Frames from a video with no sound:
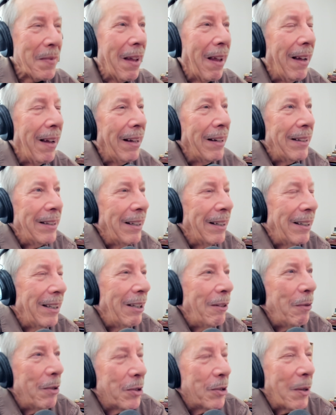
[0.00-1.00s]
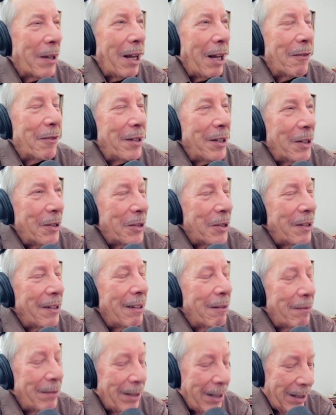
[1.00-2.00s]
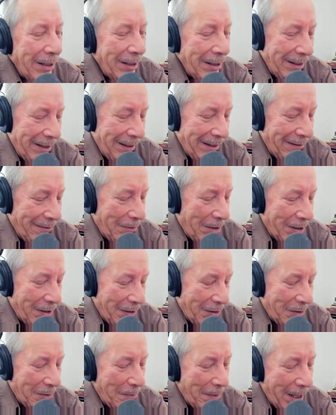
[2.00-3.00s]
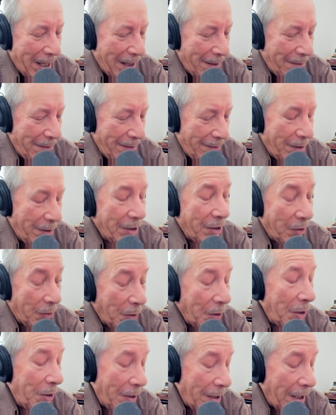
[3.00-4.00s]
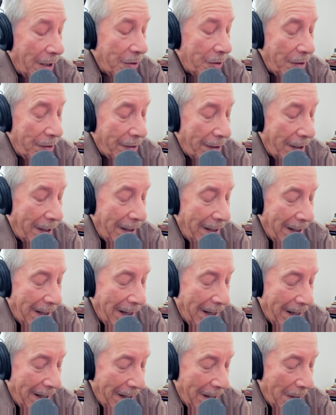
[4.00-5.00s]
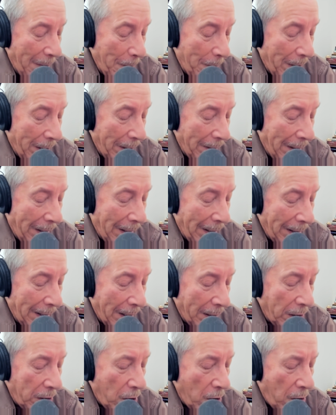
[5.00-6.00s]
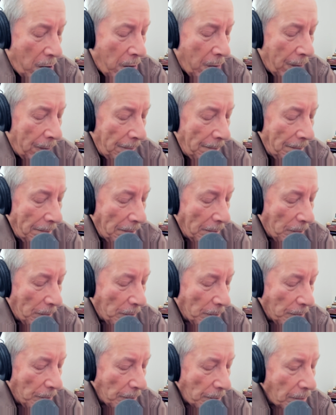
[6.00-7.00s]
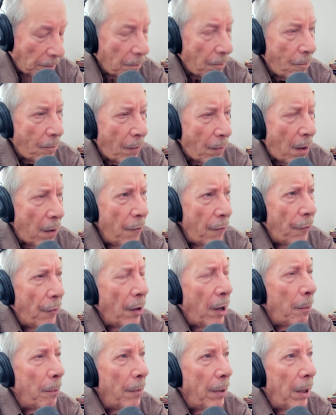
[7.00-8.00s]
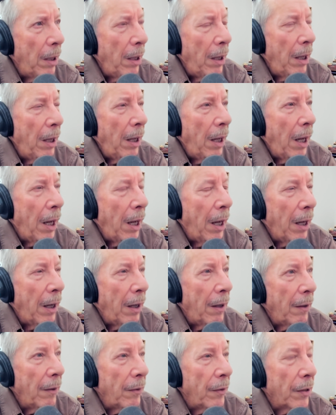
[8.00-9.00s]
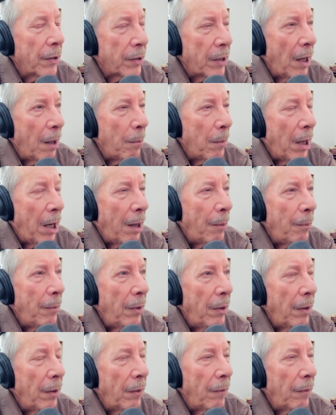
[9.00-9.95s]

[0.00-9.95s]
And it was okay for a year or two. And then it wasn't so bad. It wasn't so good, I should say. But I got a call from the stepmom,